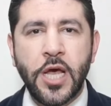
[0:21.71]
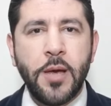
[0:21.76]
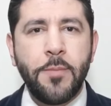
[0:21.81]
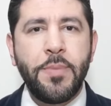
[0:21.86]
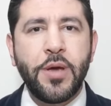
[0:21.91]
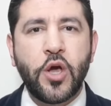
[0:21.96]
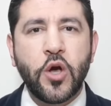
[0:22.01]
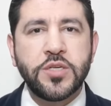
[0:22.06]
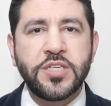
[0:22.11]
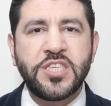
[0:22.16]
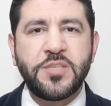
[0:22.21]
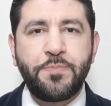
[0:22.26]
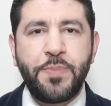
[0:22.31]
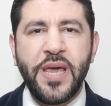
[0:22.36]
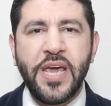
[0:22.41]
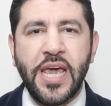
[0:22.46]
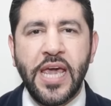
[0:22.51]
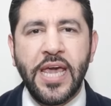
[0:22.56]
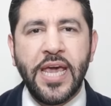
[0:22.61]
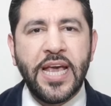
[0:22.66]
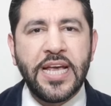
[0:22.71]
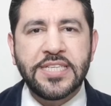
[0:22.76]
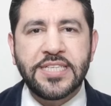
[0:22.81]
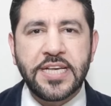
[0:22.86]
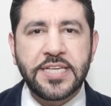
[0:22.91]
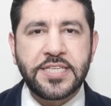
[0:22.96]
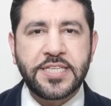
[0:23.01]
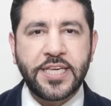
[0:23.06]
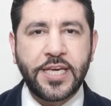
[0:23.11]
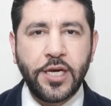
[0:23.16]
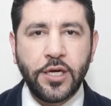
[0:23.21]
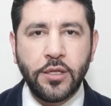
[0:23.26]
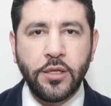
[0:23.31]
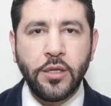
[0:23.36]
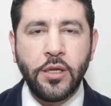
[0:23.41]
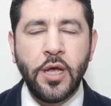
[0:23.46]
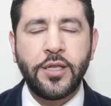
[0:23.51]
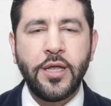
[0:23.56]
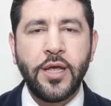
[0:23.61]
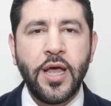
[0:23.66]
because speaking is a
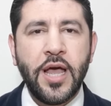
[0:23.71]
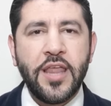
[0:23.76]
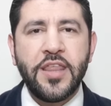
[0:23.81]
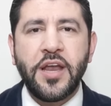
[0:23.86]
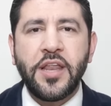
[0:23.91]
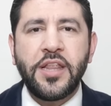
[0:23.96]
skill that